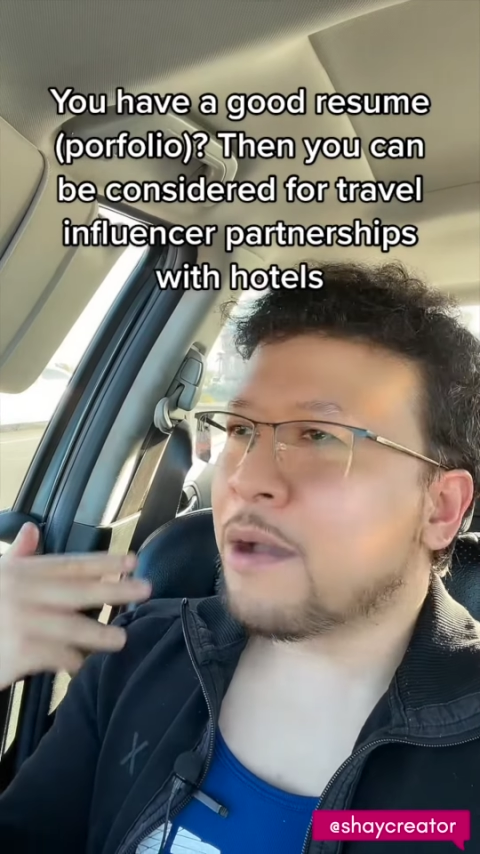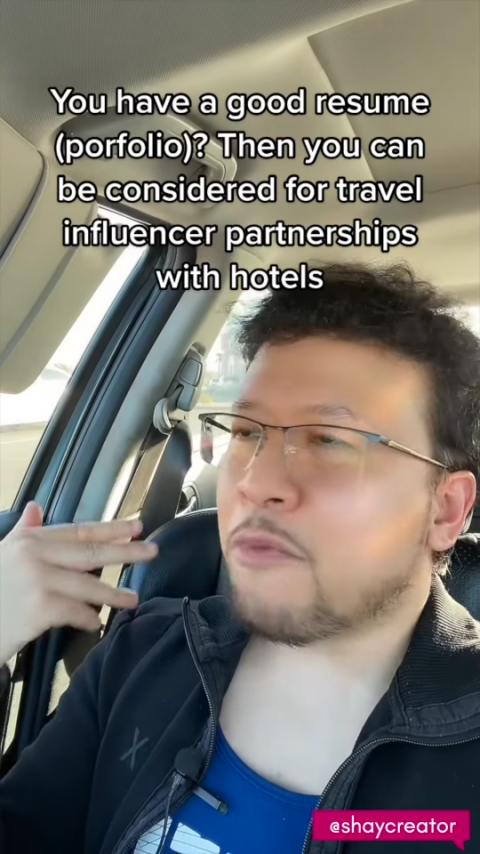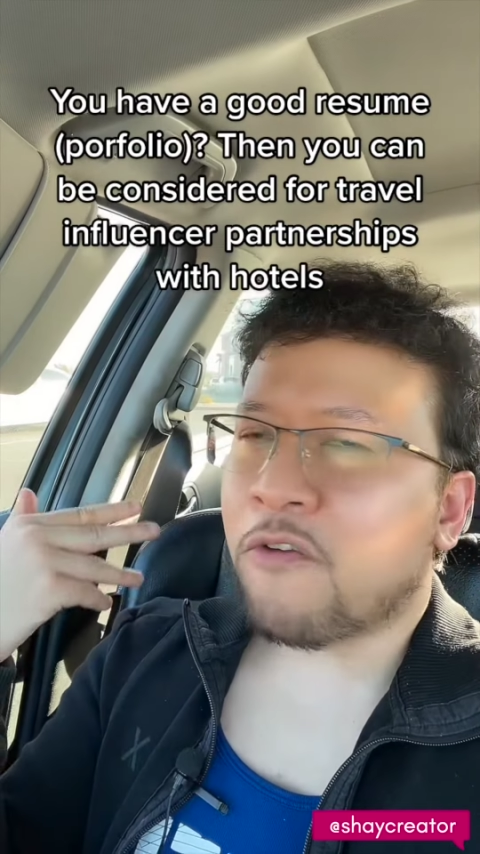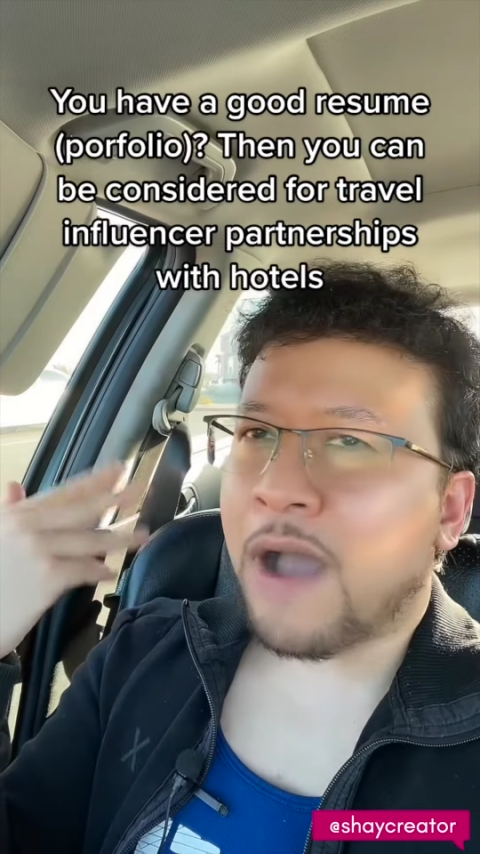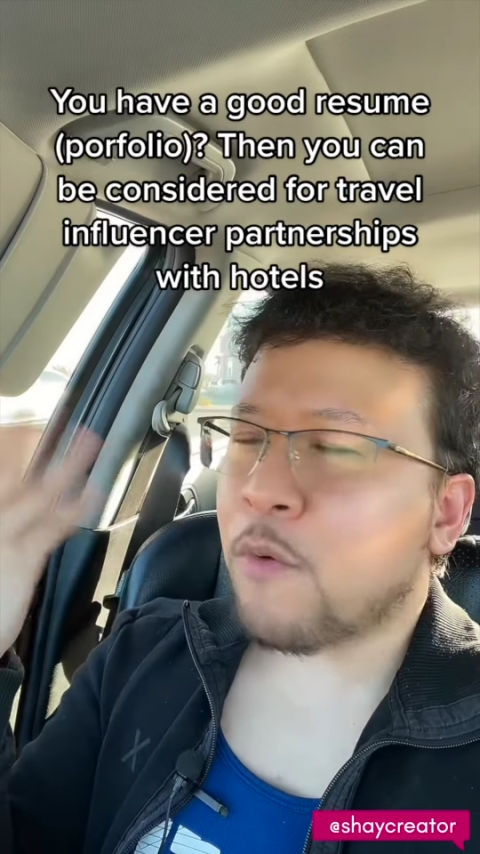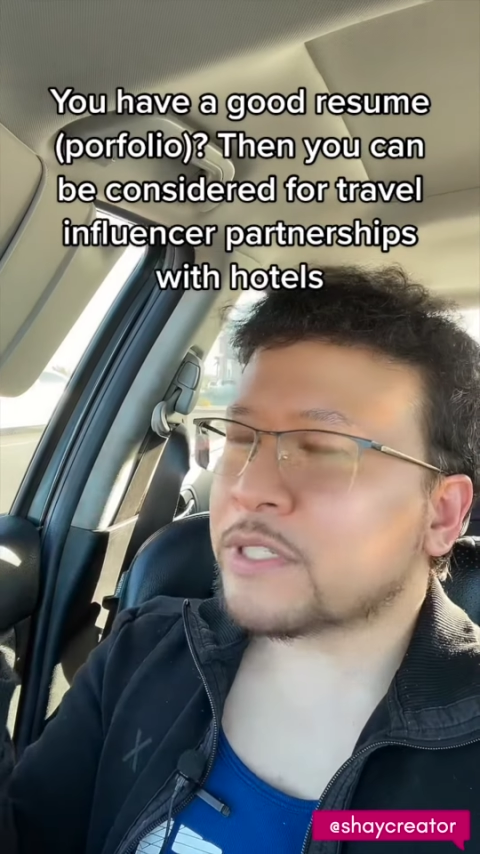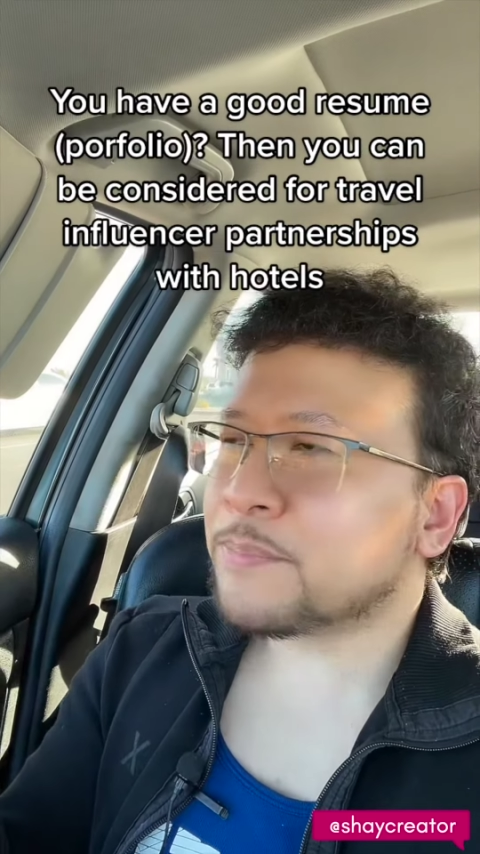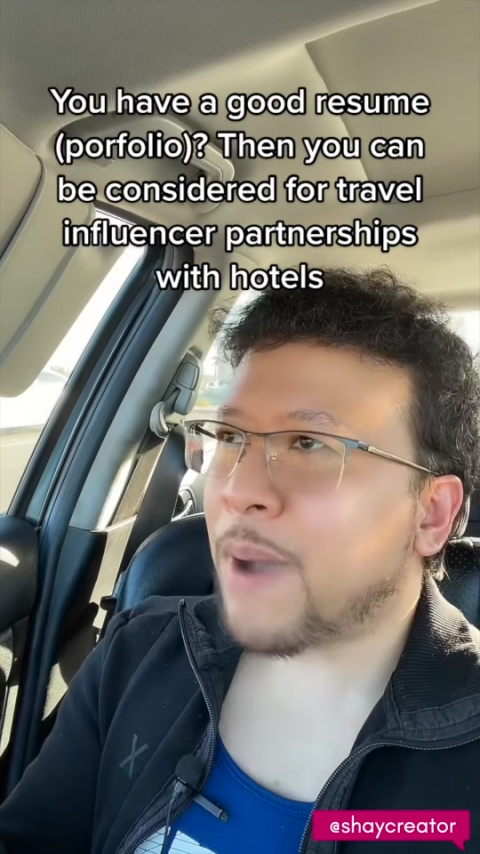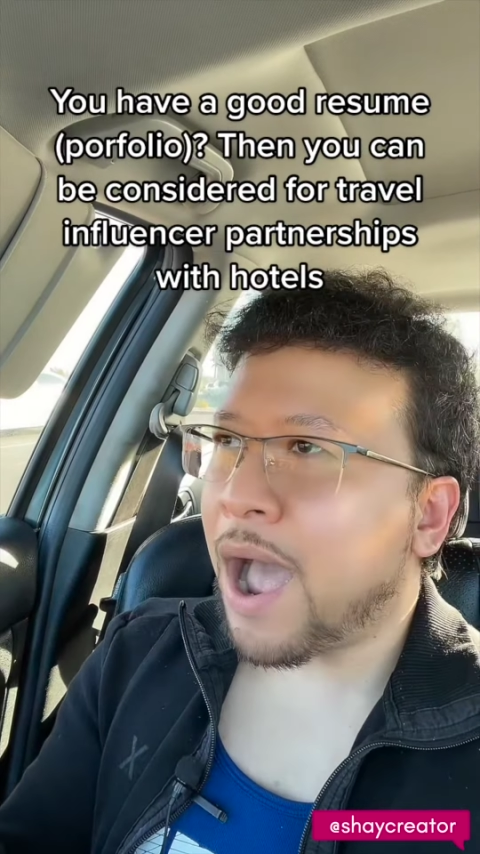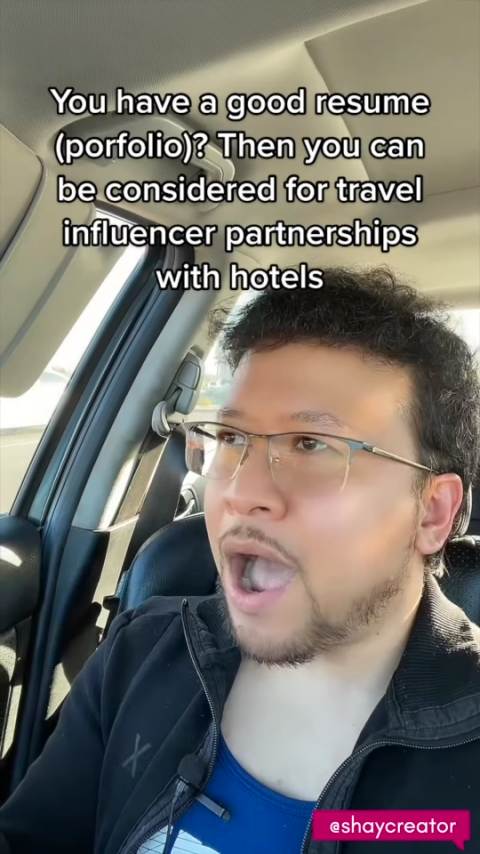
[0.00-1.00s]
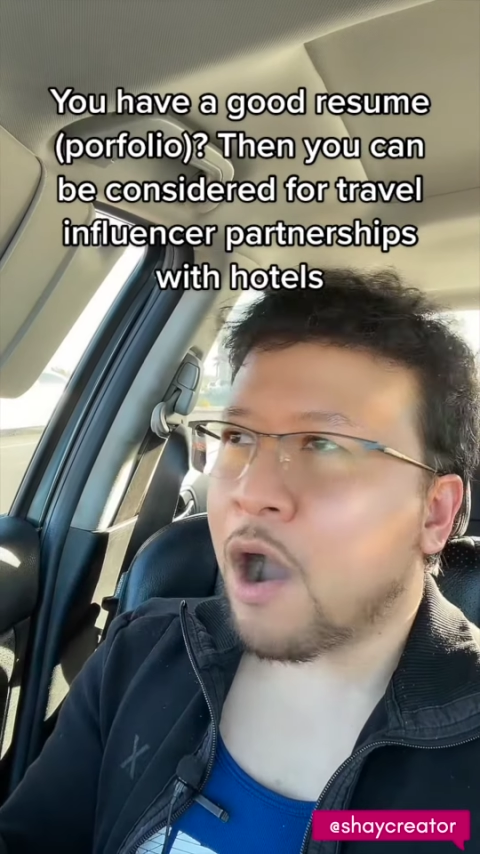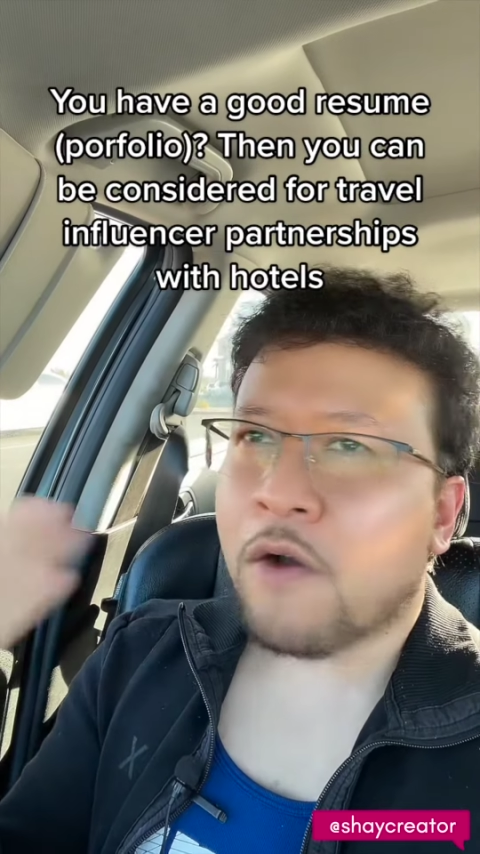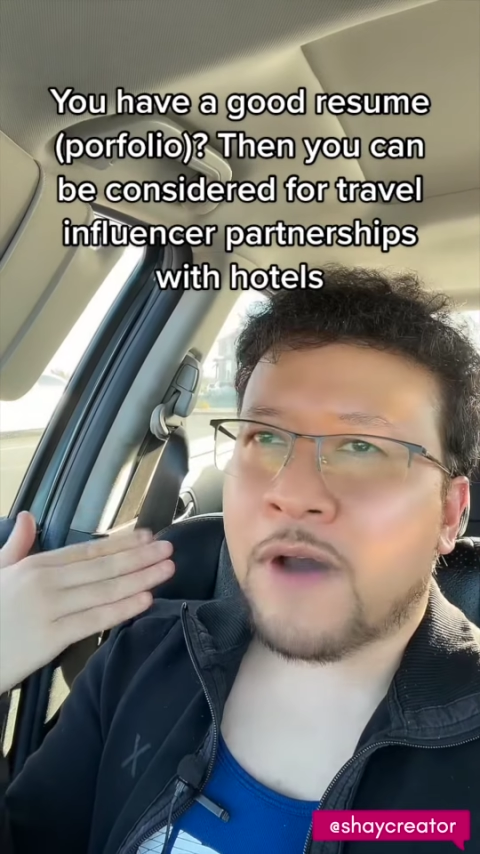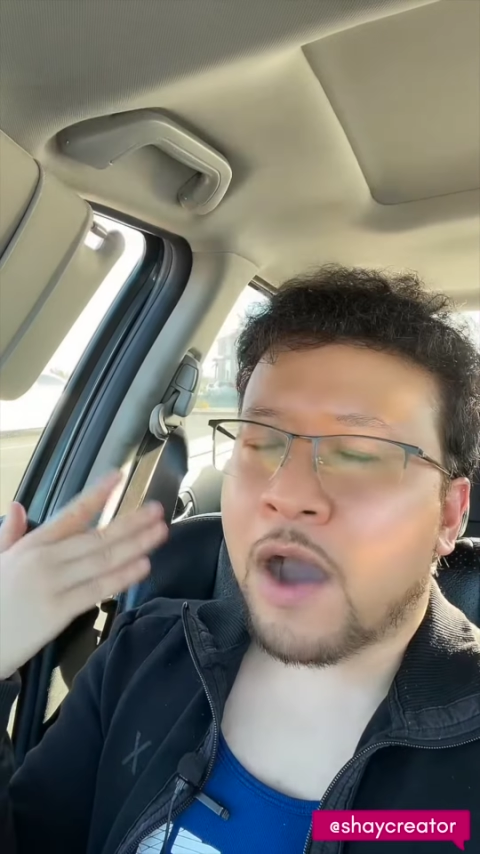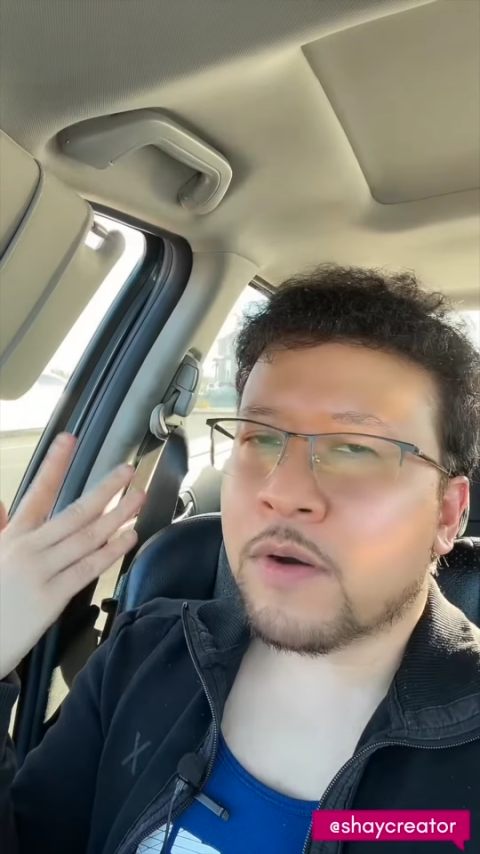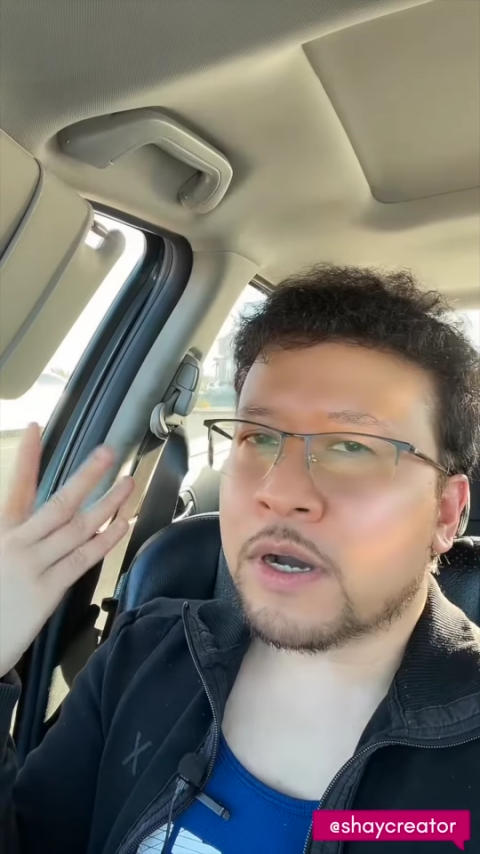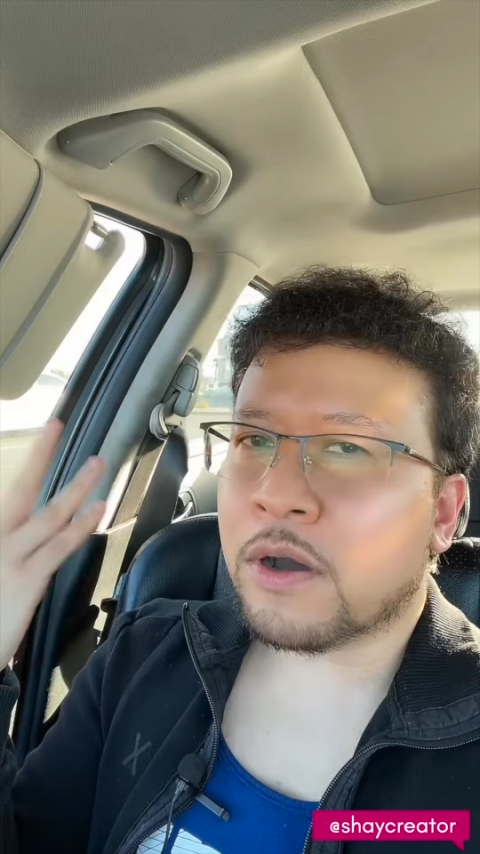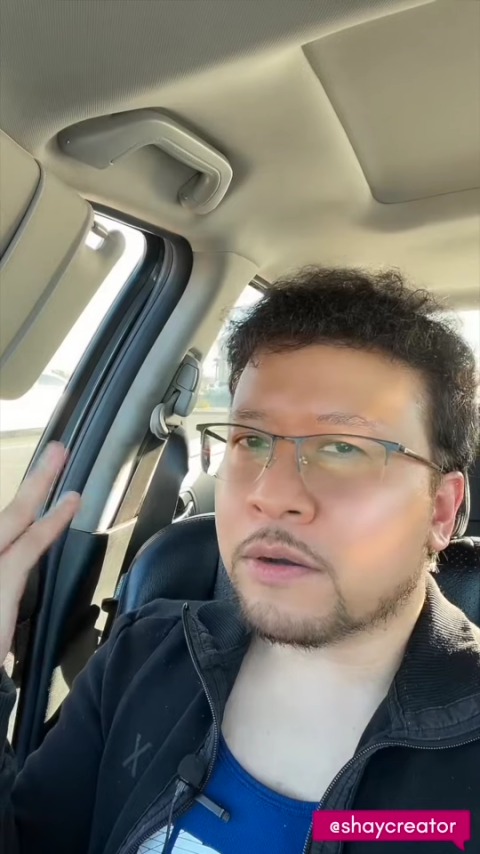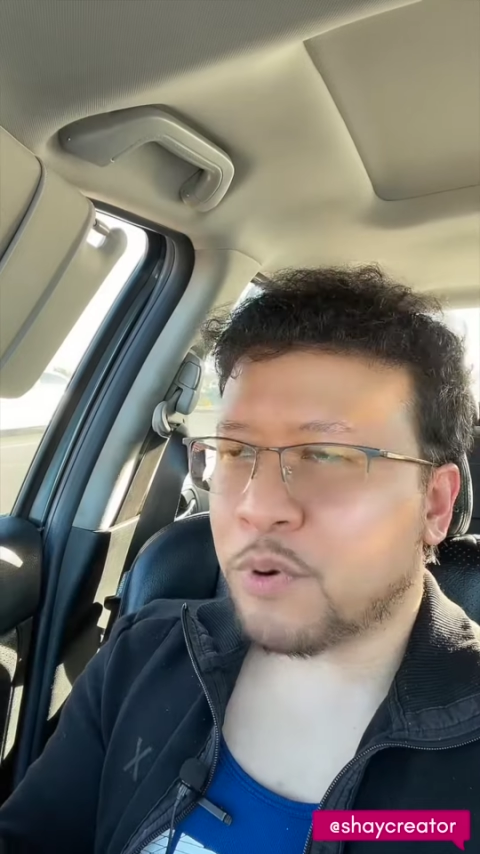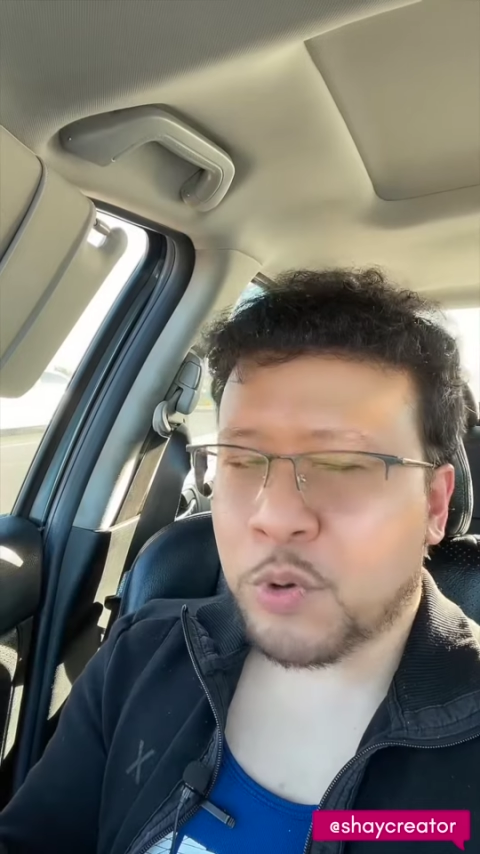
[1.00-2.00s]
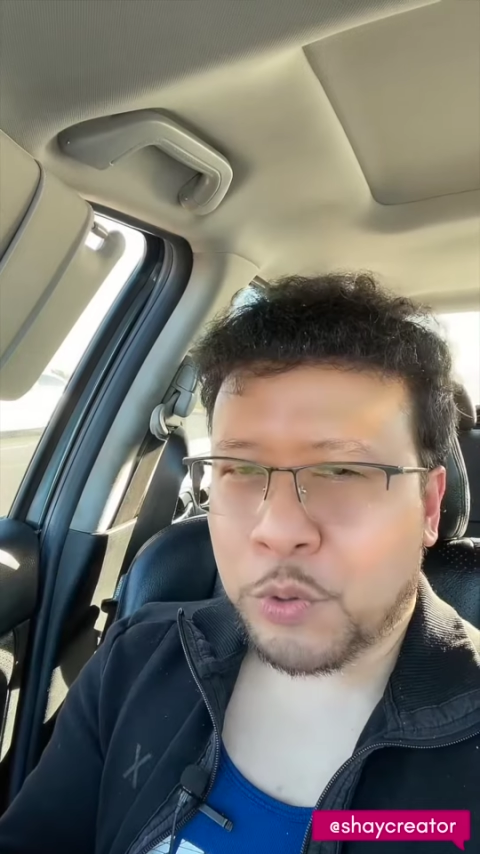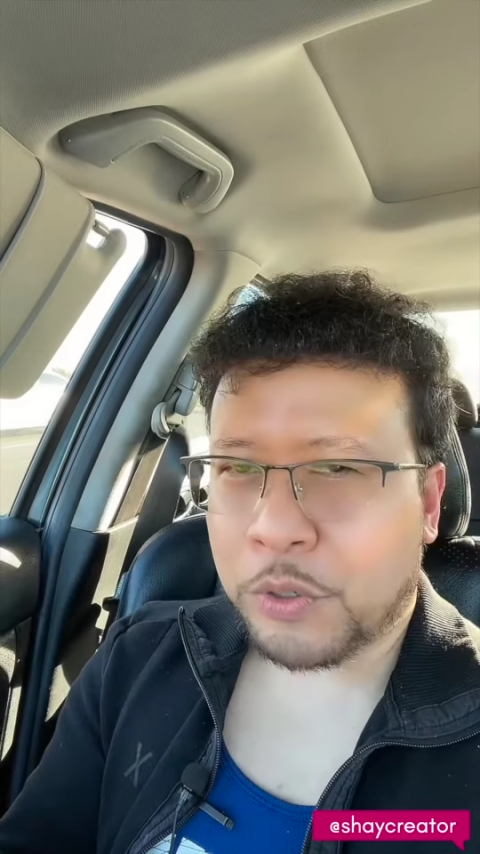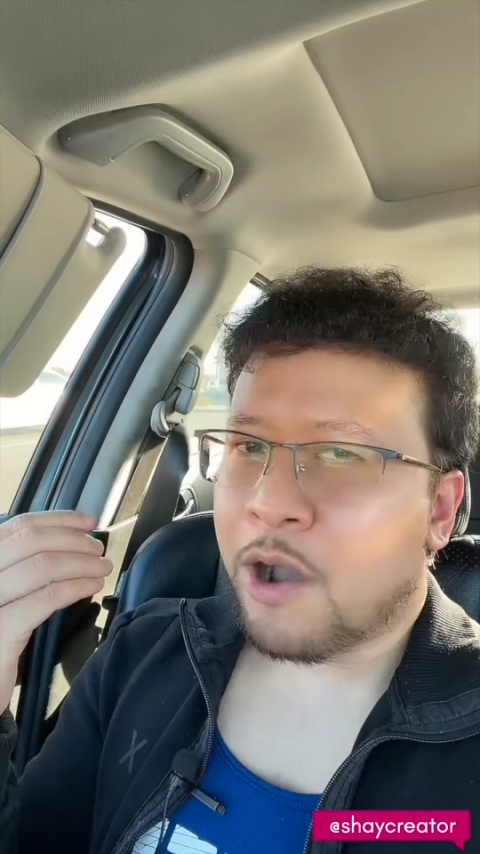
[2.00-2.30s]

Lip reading: of our spa, of our pool,